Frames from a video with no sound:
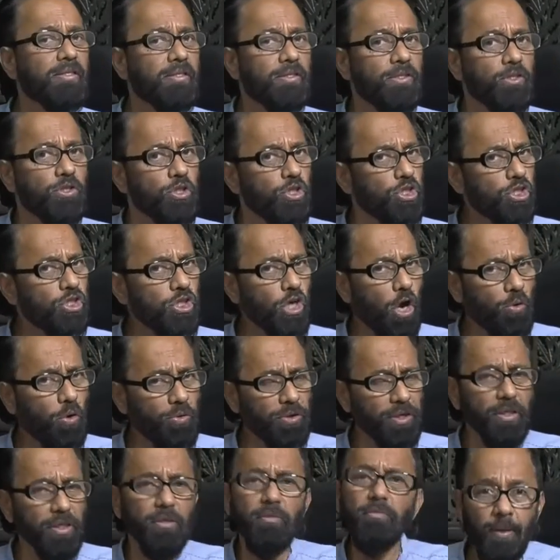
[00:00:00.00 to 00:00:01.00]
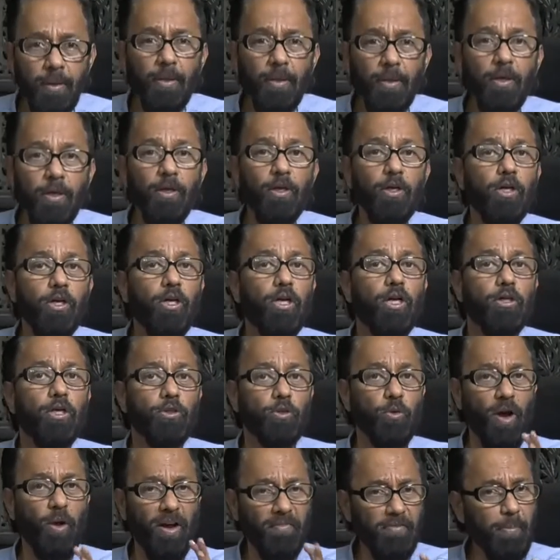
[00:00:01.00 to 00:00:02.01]
Story, you
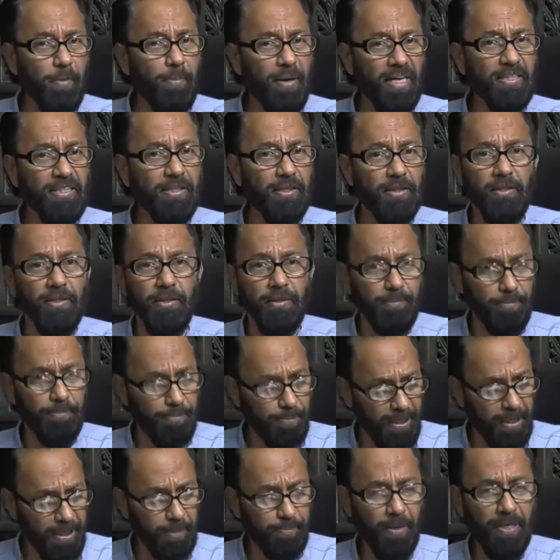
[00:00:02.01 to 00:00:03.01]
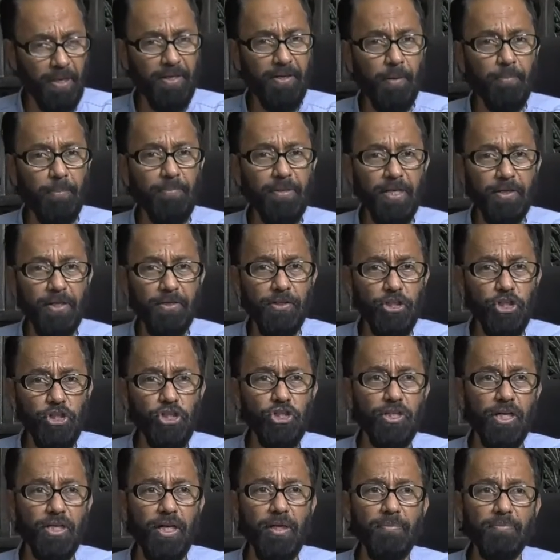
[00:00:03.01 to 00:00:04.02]
have a mother played by Ramya
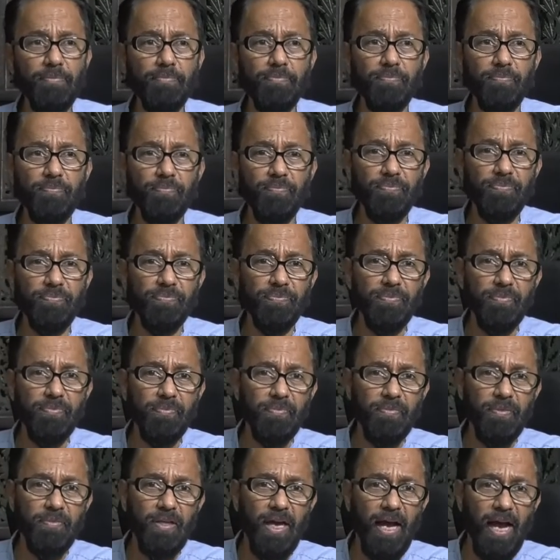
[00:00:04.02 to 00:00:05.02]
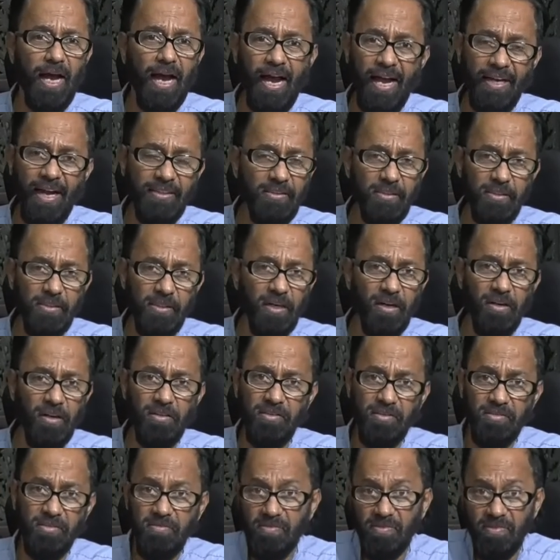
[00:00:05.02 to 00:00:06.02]
Krishna and
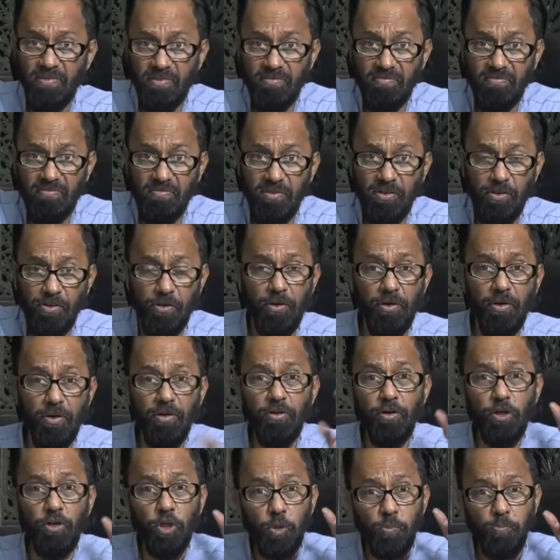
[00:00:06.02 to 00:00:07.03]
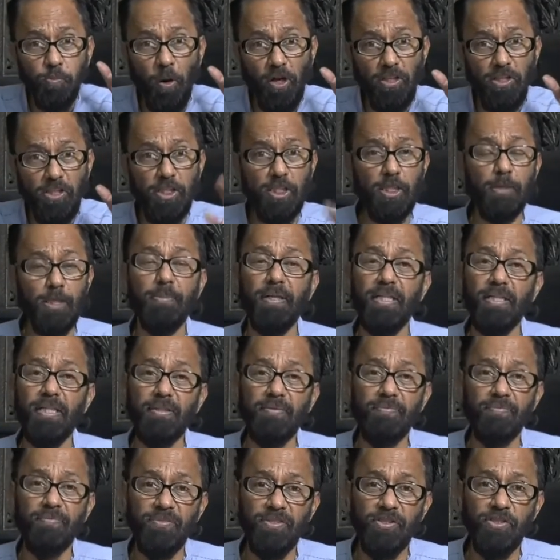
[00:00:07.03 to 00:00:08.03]
her responsible
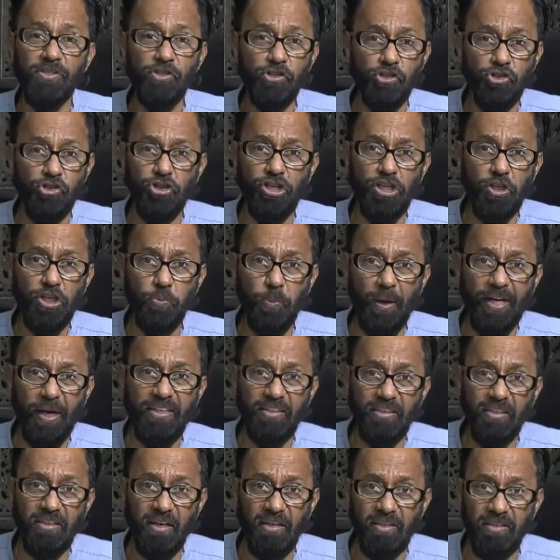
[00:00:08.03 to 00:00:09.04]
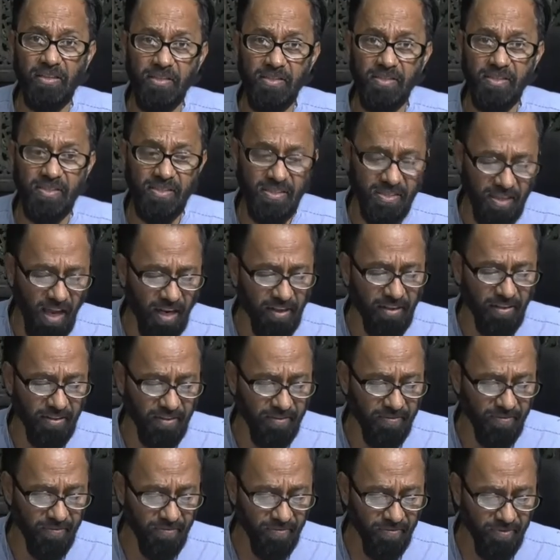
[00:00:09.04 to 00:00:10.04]
street vendor son
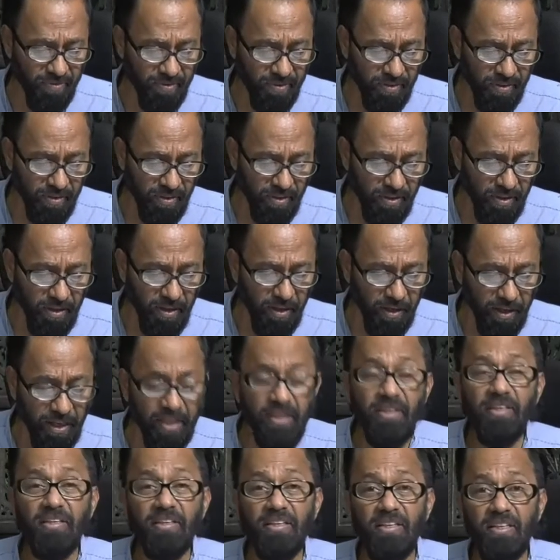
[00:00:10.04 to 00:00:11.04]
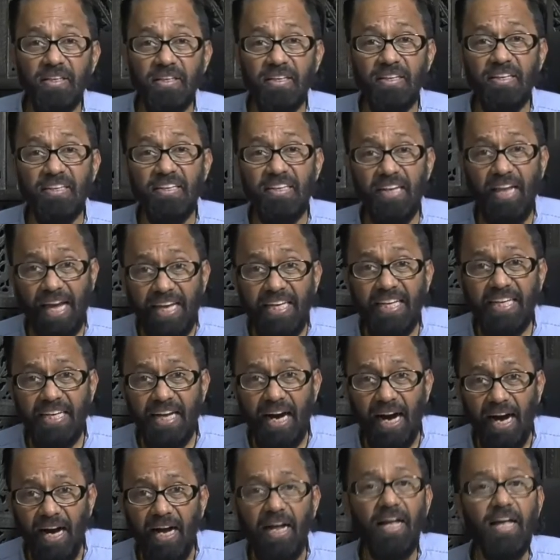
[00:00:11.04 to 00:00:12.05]
in Liger,
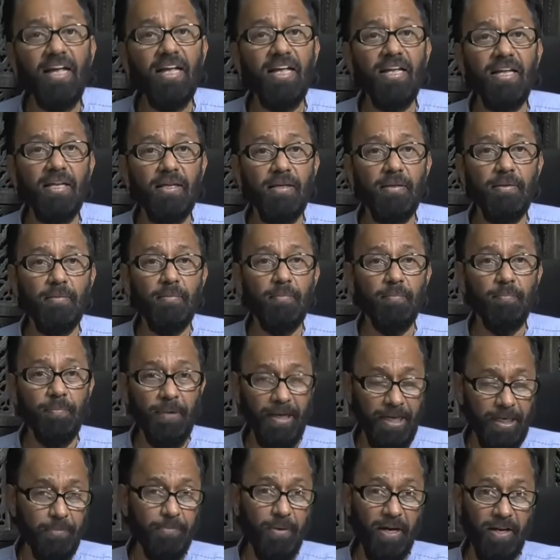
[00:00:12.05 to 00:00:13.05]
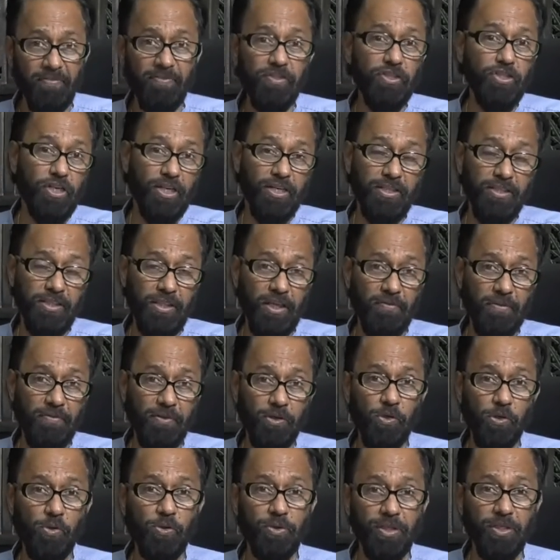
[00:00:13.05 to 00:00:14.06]
played by Vijay
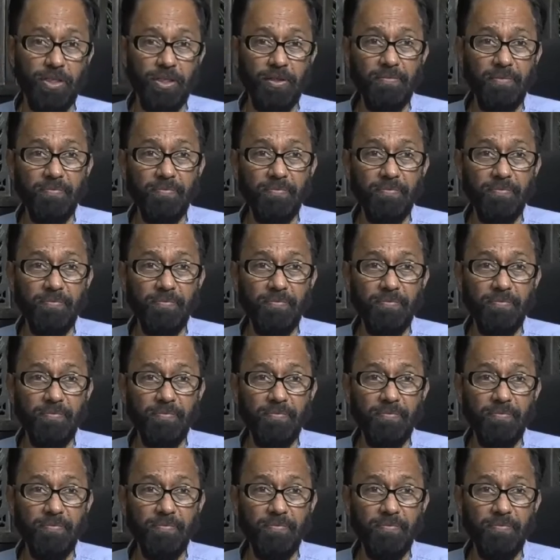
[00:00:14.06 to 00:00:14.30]
Deverakonda.